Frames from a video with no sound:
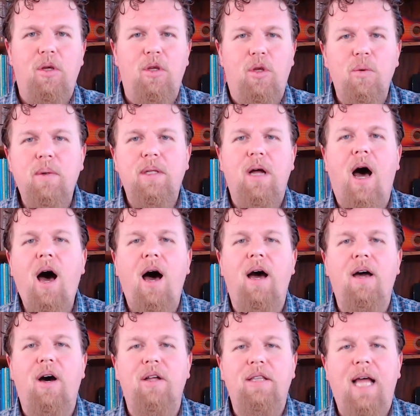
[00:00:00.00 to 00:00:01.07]
You and I
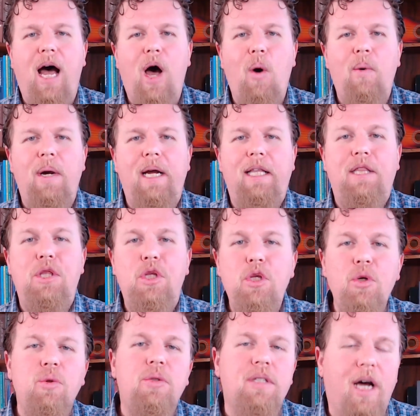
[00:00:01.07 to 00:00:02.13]
are now a
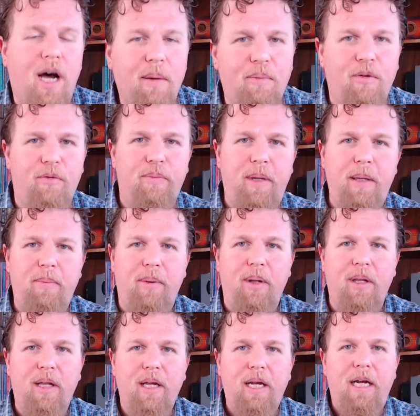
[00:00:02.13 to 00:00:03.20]
new type of people,
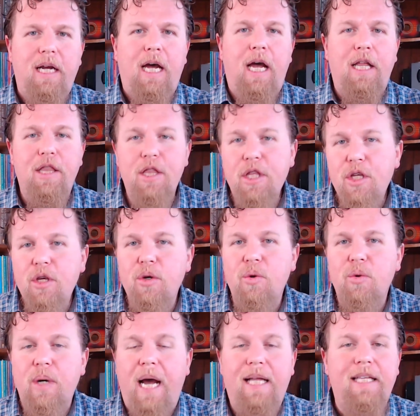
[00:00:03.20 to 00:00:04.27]
a
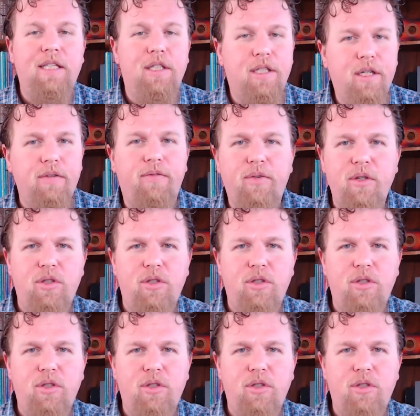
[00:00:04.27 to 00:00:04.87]
new and a different